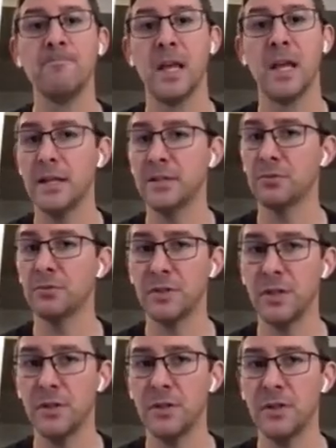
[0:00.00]
And as a
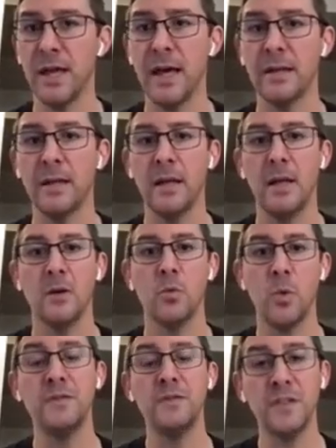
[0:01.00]
result of that,
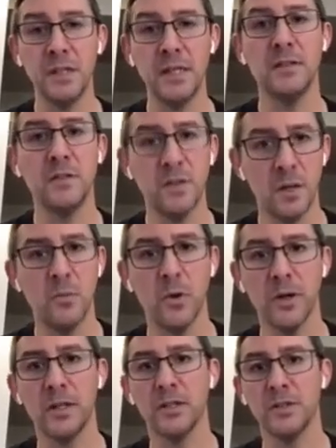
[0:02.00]
we've seen some
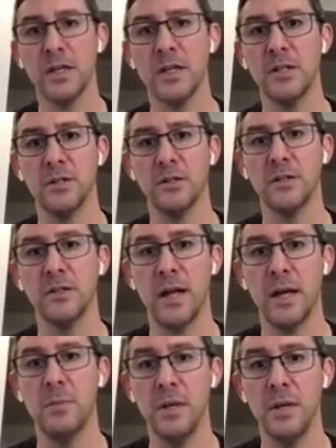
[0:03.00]
organizations at
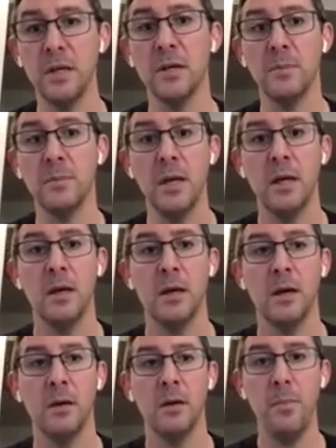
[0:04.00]
IBM
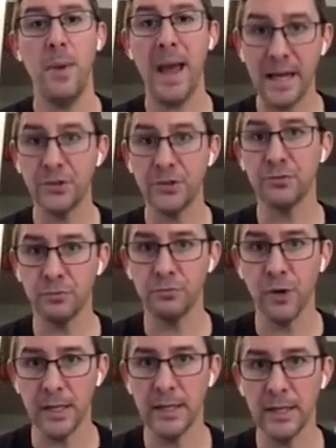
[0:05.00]
patch
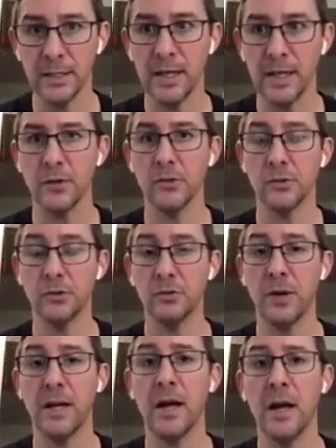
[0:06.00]
running containers or
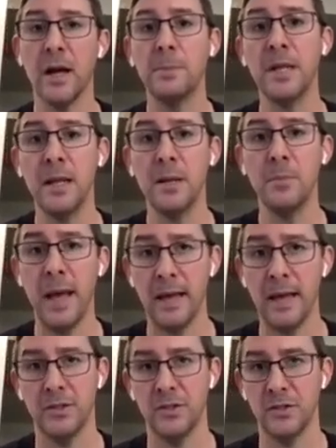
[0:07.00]
try to update
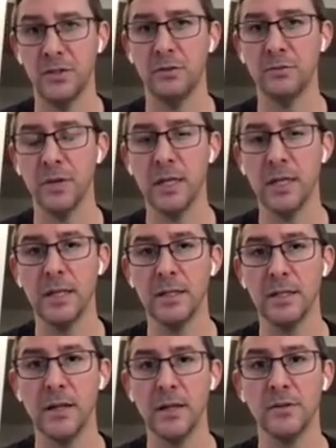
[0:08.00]
packages on running
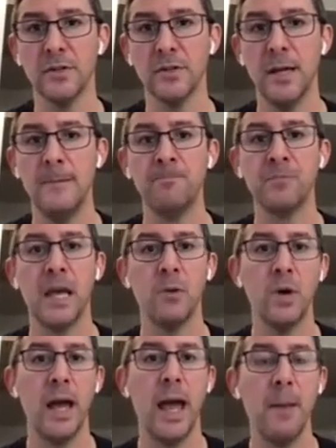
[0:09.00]
containers. And
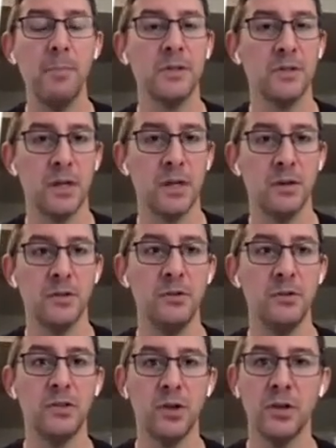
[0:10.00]
what happens there is
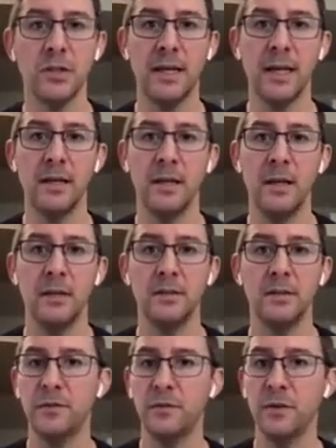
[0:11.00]
you start to get
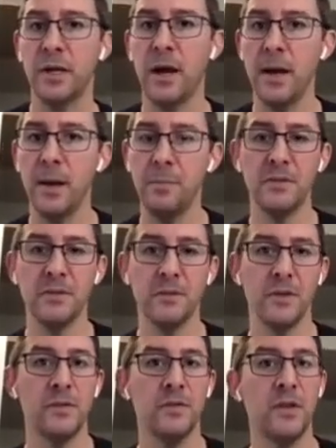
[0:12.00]
different copies
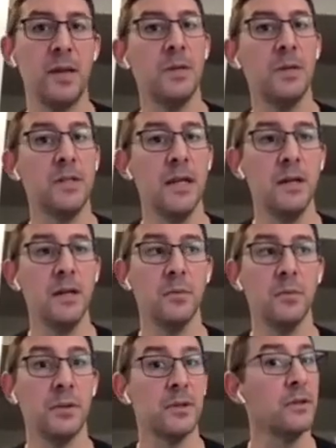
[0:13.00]
of the same
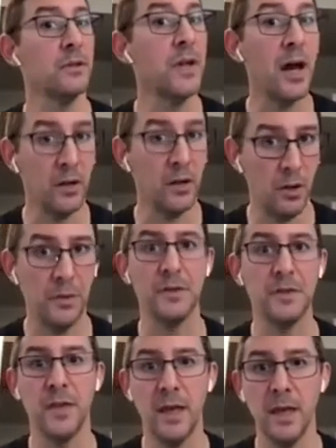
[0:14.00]
container, but they're not all
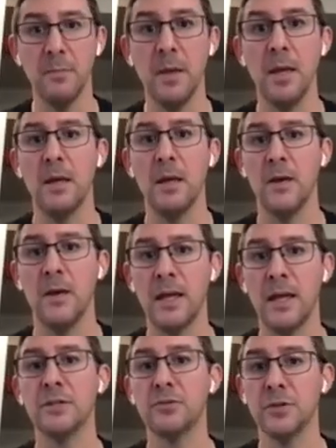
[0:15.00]
the same. And
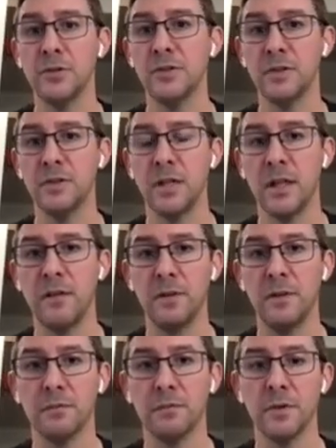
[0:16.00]
that introduces a
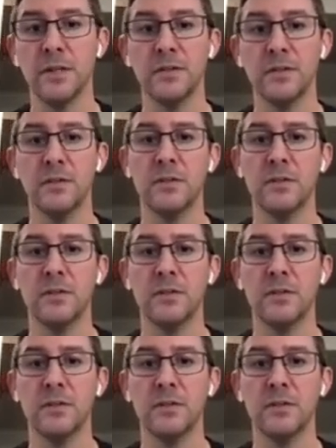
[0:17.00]
level of risk.